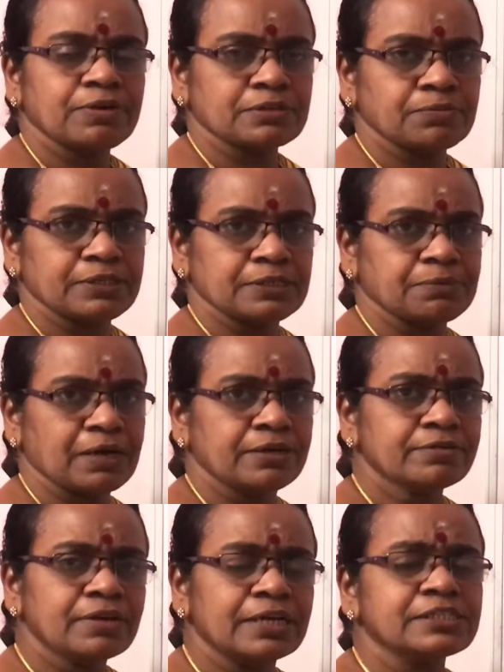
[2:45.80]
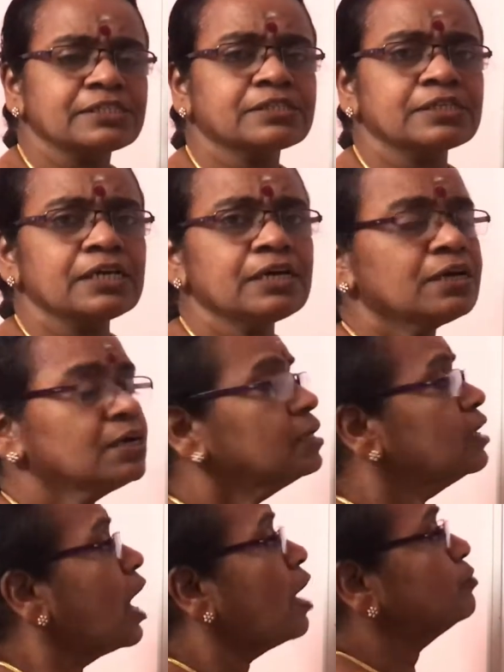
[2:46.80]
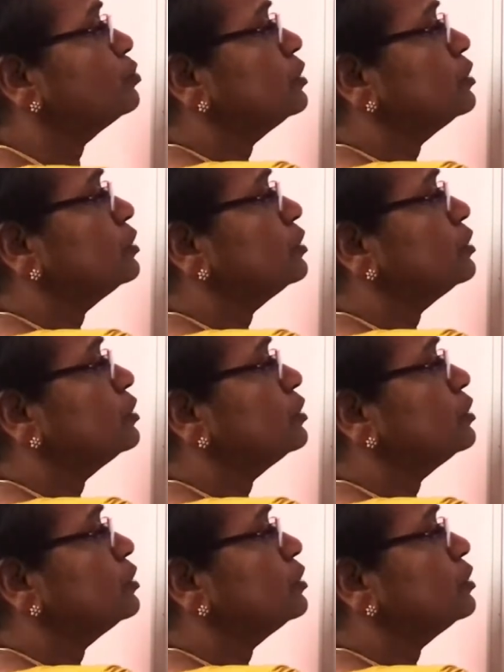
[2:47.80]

flexibility matrix. Let us see how